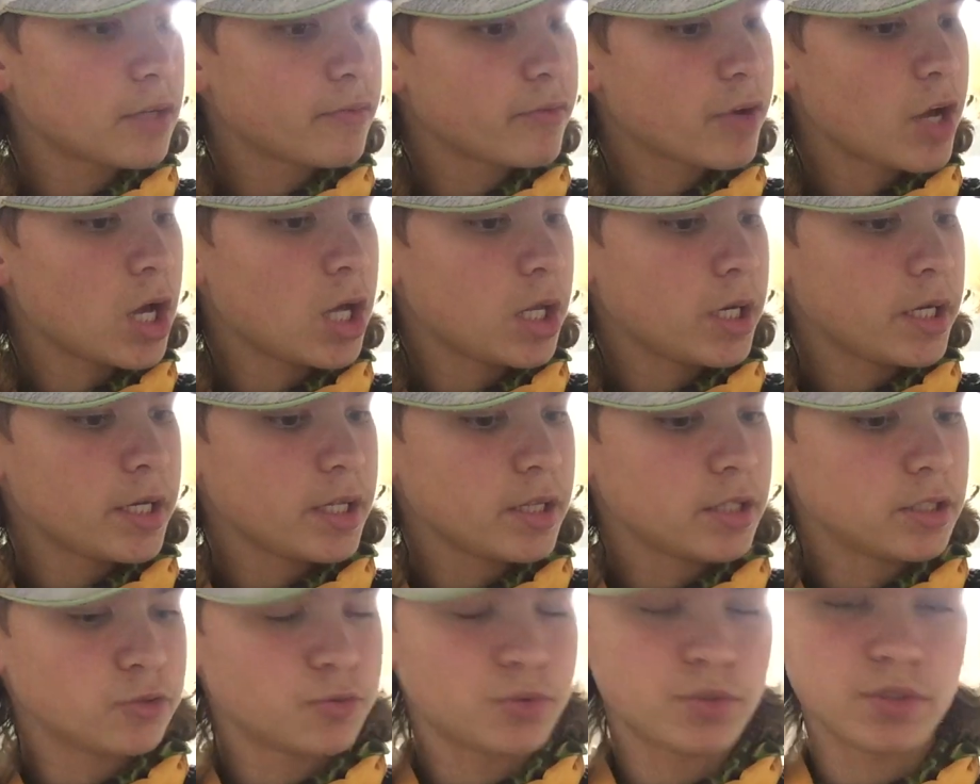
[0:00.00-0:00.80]
I've gotten
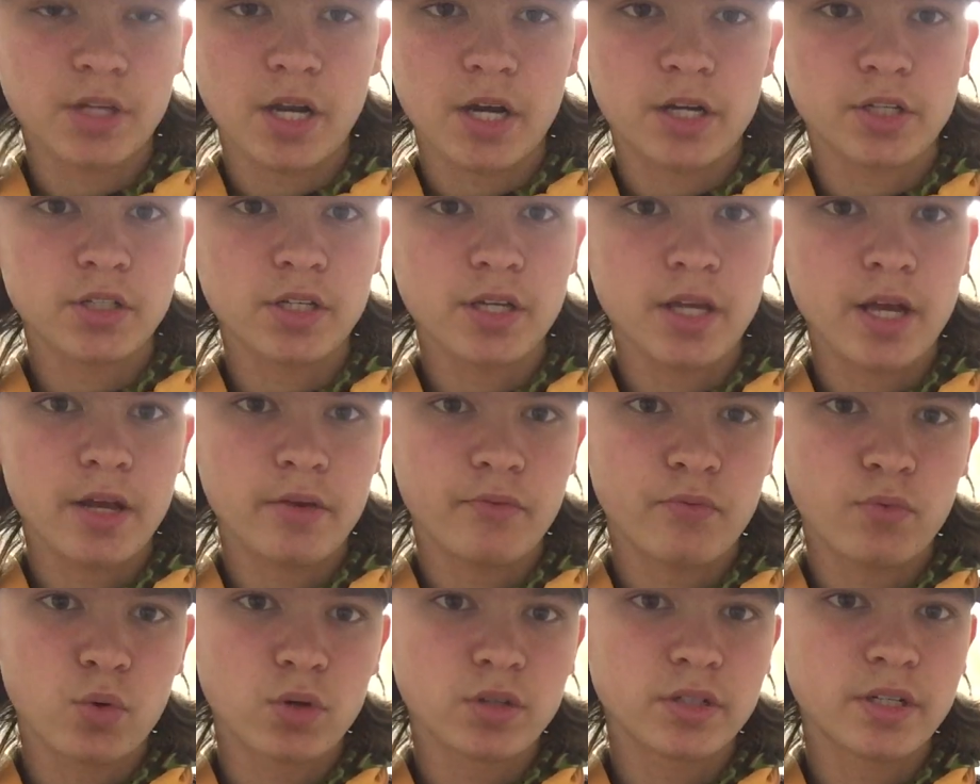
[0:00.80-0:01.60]
it. This was actually
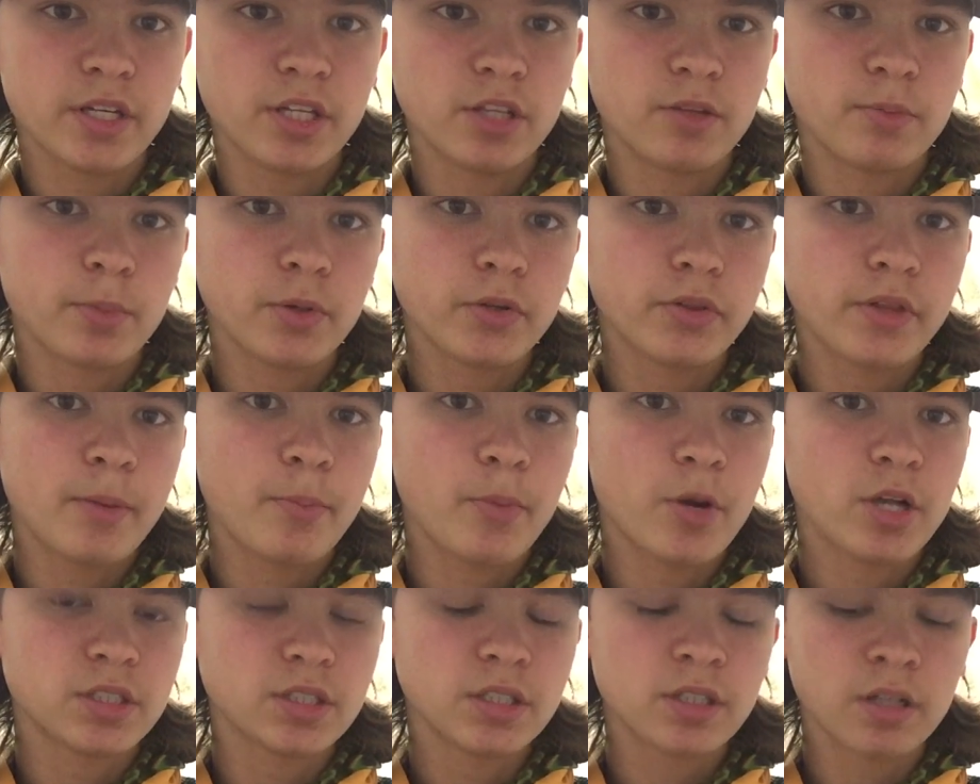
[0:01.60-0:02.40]
a 14th birthday
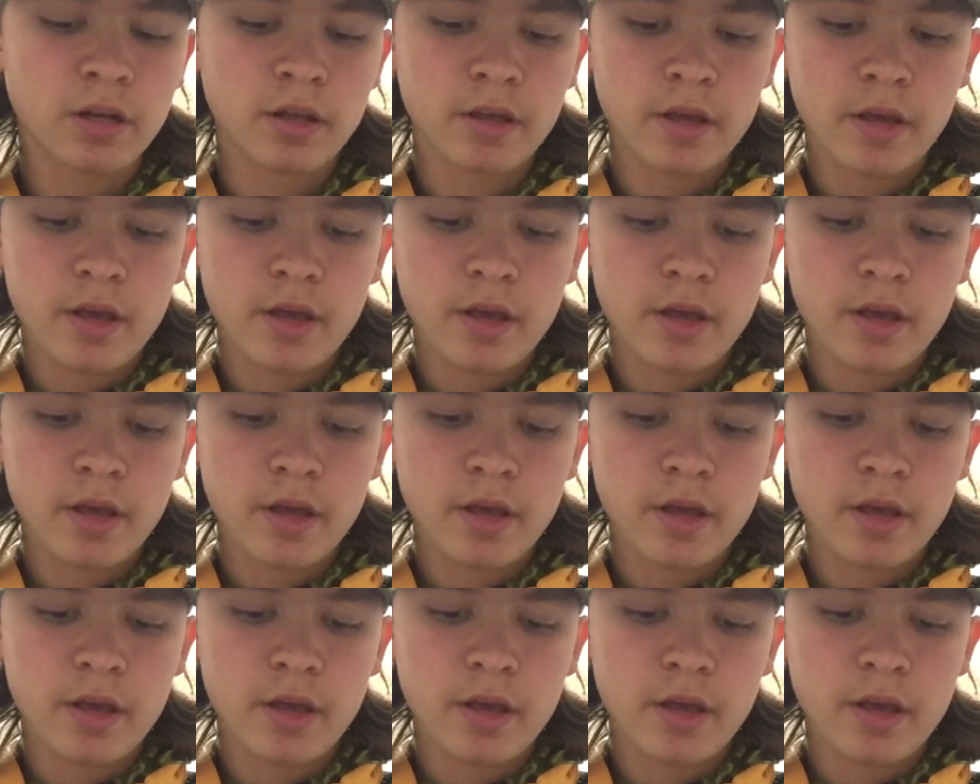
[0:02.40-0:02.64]
present.